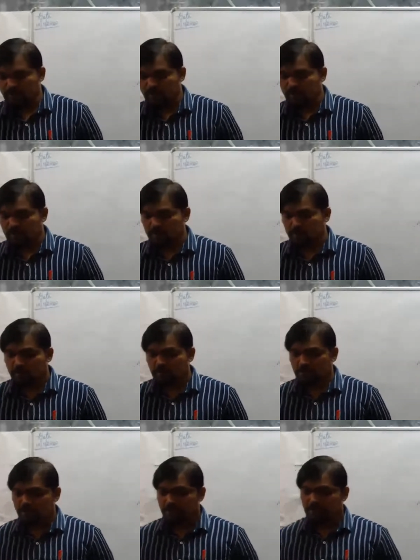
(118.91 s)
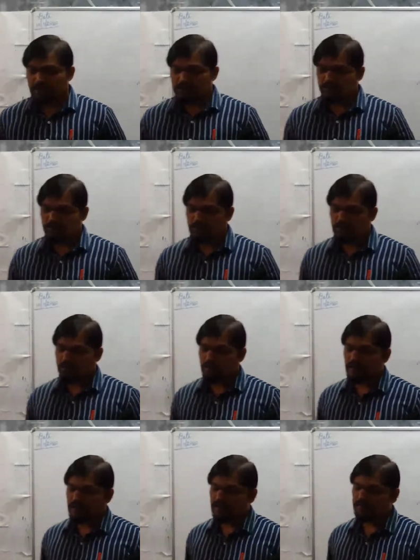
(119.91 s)
or the distribution of
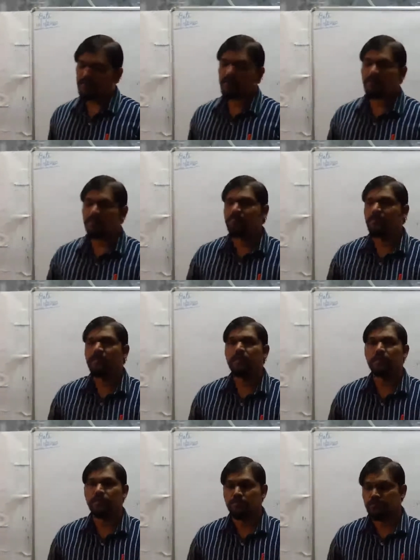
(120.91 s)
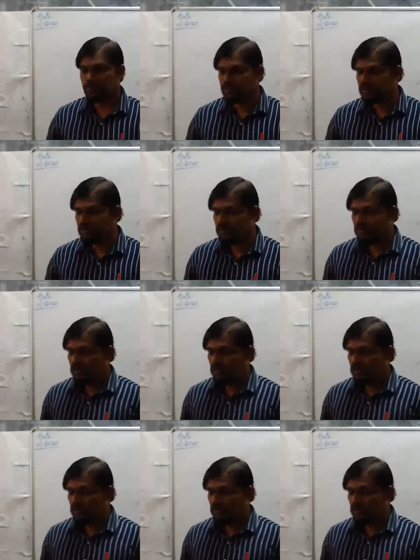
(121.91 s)
land for different uses,